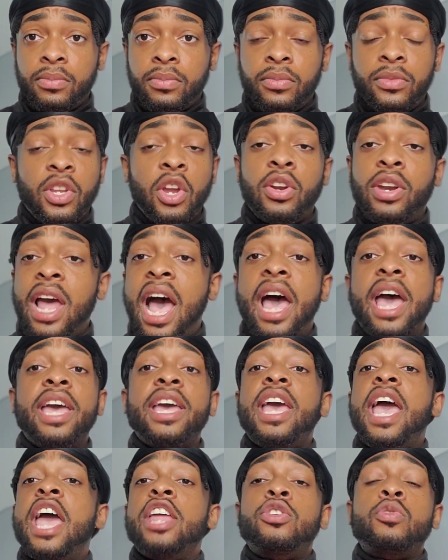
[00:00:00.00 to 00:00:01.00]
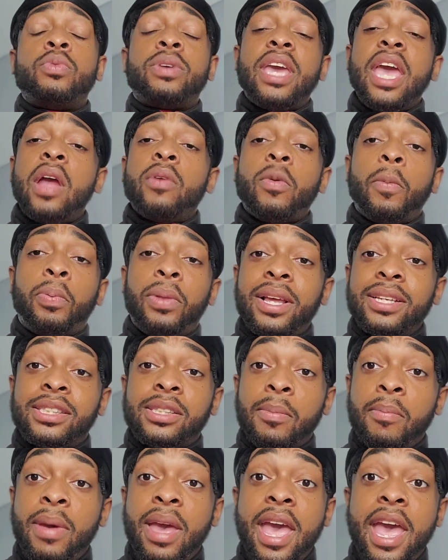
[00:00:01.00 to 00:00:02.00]
They're not. And you can't replace
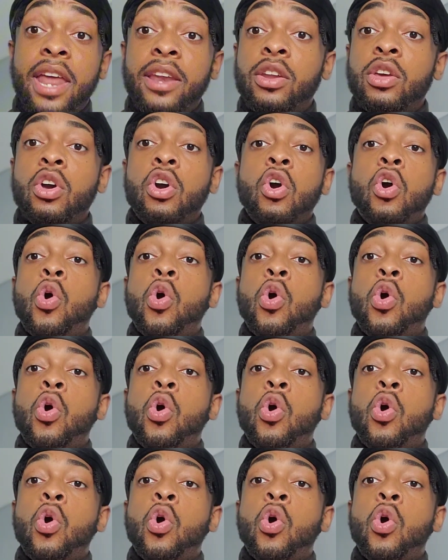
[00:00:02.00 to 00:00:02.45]
a man